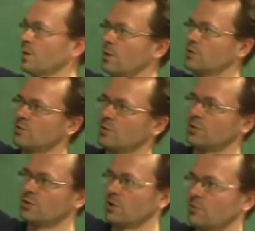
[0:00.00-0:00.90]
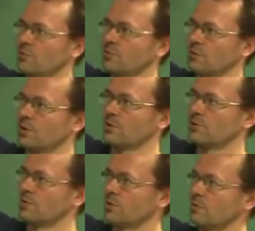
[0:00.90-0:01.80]
again in the linearity
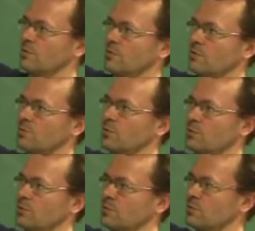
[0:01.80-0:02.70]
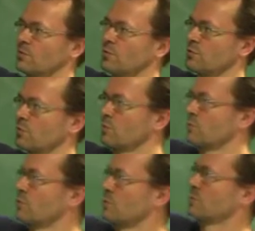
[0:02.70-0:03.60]
case, and it's because the first
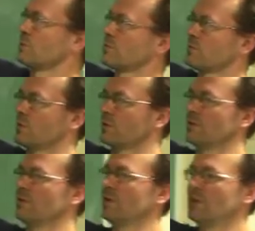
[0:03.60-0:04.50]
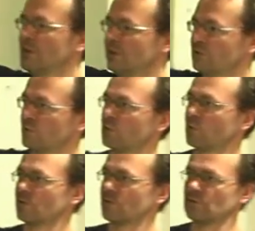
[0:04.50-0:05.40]
condition is satisfied. So we
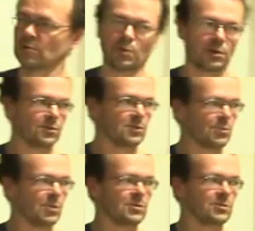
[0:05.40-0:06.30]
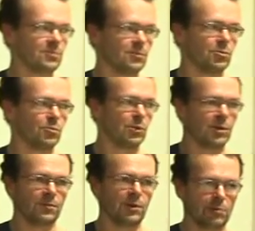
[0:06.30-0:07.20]
don't consider parallel segments. Well, we
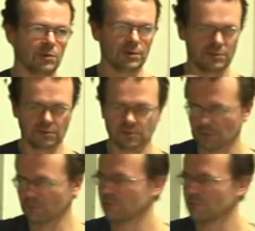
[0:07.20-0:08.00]
have already considered them,